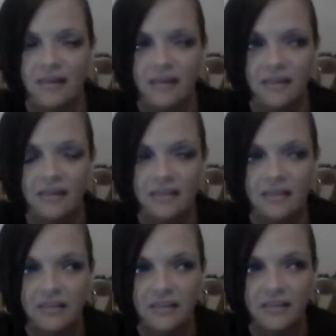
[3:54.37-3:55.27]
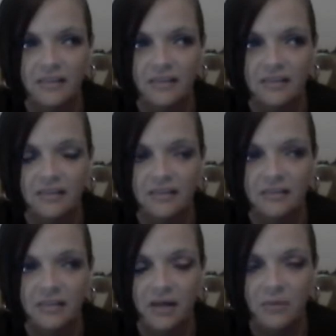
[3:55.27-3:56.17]
and uh,
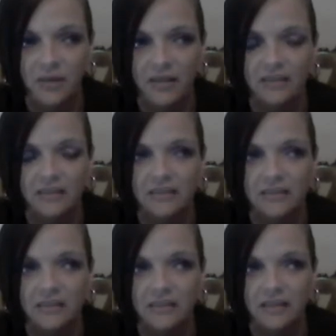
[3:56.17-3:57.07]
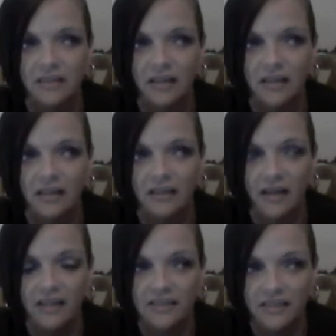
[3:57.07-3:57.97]
I went and
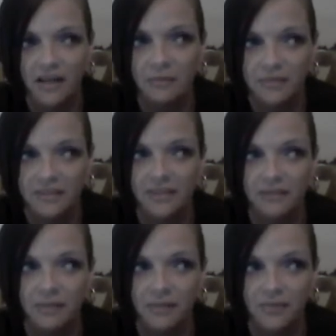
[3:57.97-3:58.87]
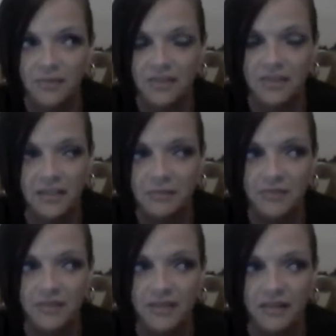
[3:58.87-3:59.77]
I sat beside my friend and
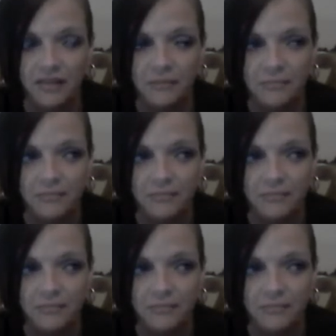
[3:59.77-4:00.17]
everything